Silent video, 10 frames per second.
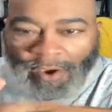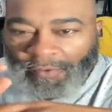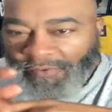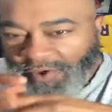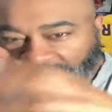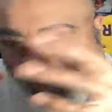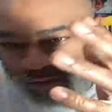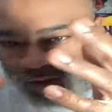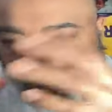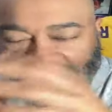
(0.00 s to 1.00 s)
For some
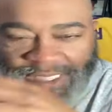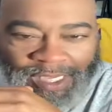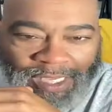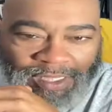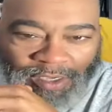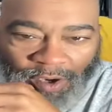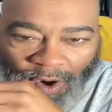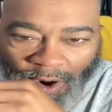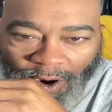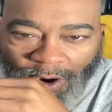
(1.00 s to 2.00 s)
reason, the
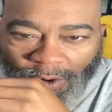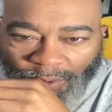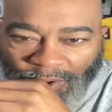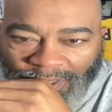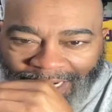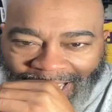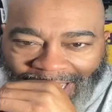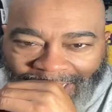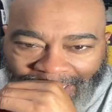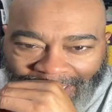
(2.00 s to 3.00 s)
call will
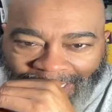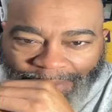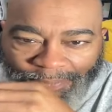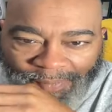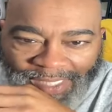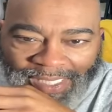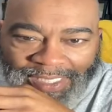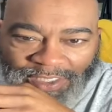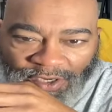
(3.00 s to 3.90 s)
not let me